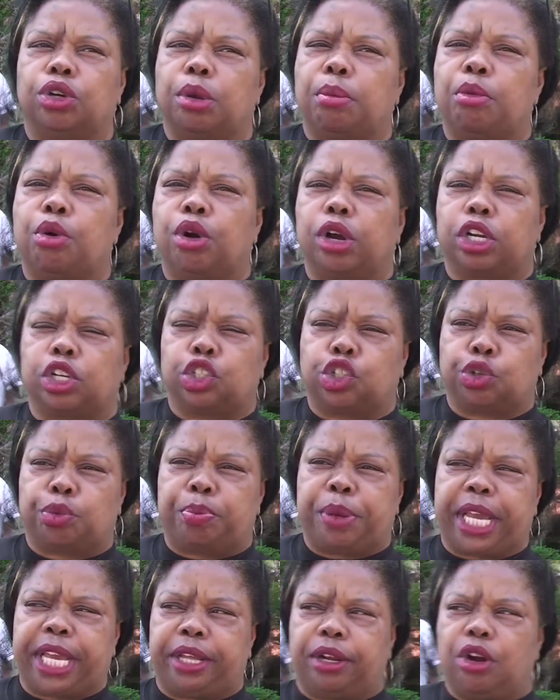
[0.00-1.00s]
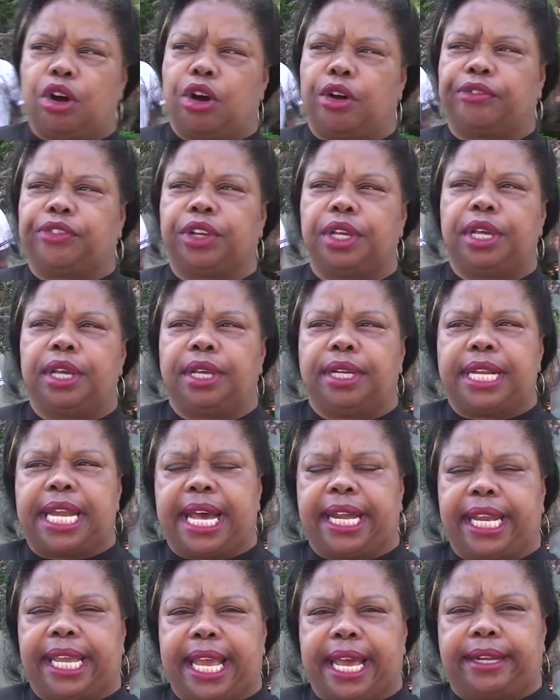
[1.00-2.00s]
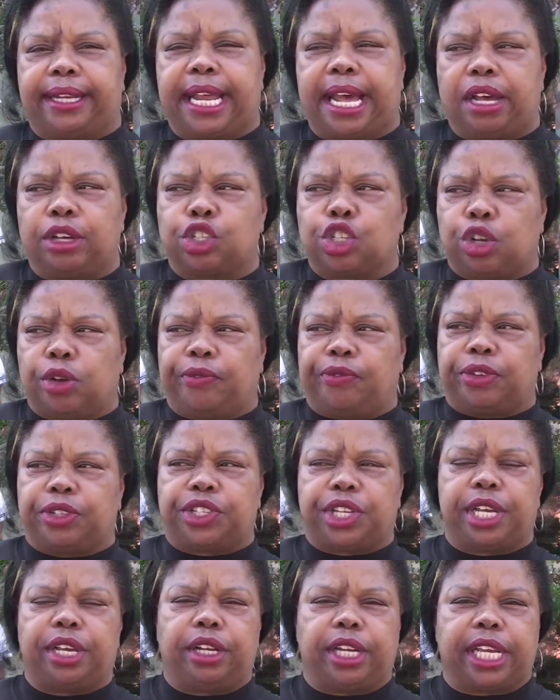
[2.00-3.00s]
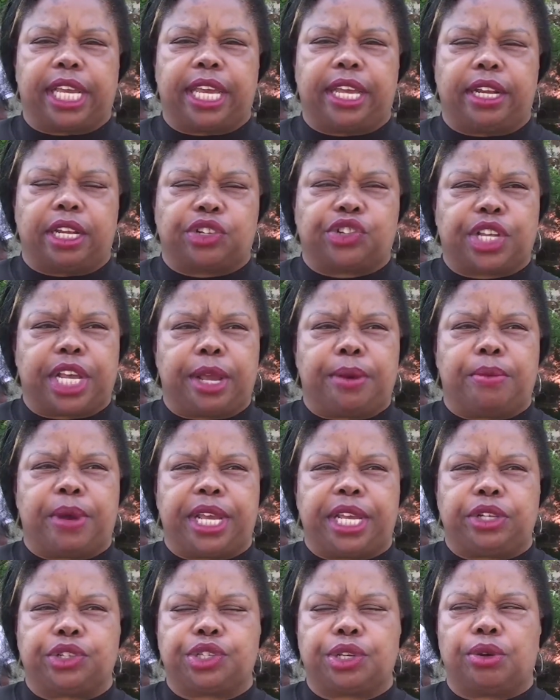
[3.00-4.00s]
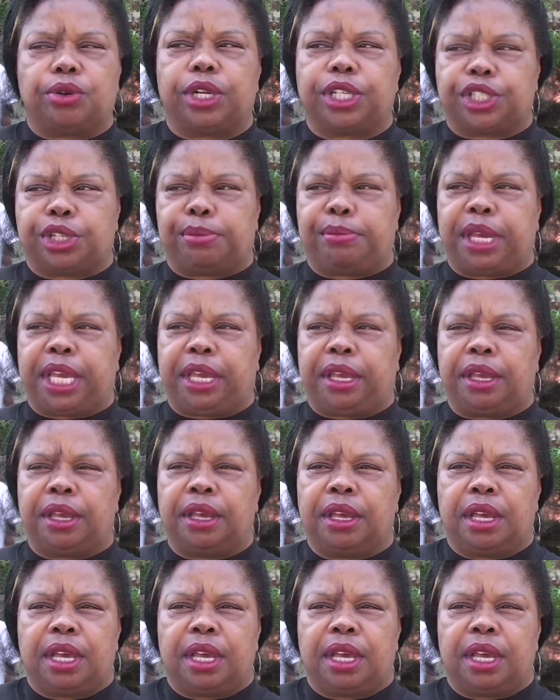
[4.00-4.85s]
paid? No, the mortgage was paid off. Now they got the house up for sale again, the same way he sold it to me.